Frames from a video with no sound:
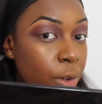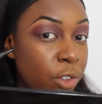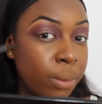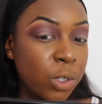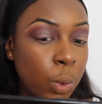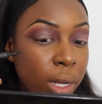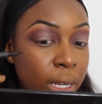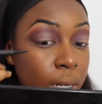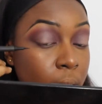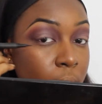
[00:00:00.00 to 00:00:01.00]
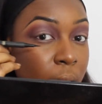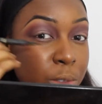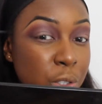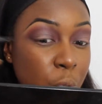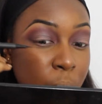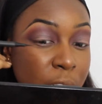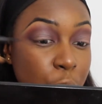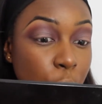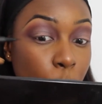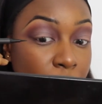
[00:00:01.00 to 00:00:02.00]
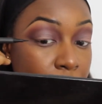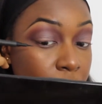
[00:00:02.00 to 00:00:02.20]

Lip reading: So I'm just gonna quickly do a wing.